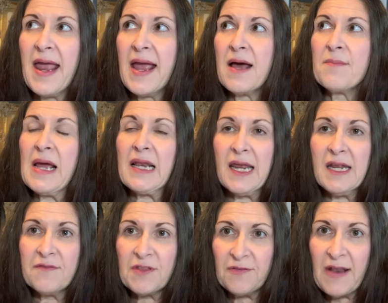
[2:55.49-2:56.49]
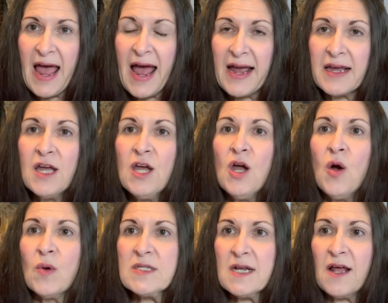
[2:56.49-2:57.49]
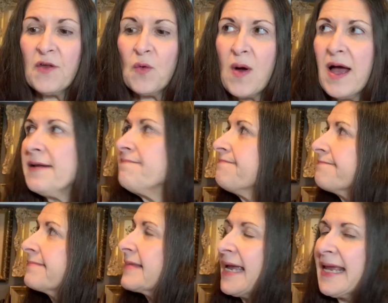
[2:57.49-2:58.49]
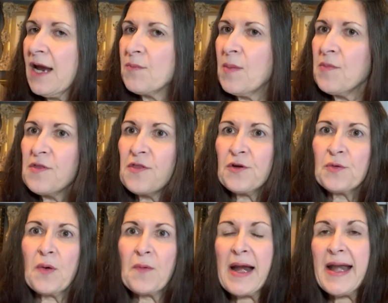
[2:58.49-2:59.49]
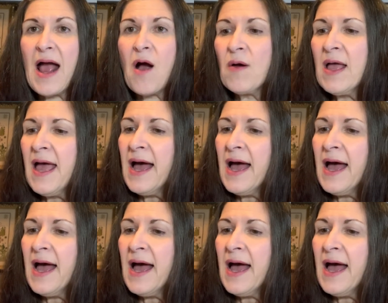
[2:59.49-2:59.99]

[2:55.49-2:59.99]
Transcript: and My Lady of the Flag was another one. I can't remember the third one right now.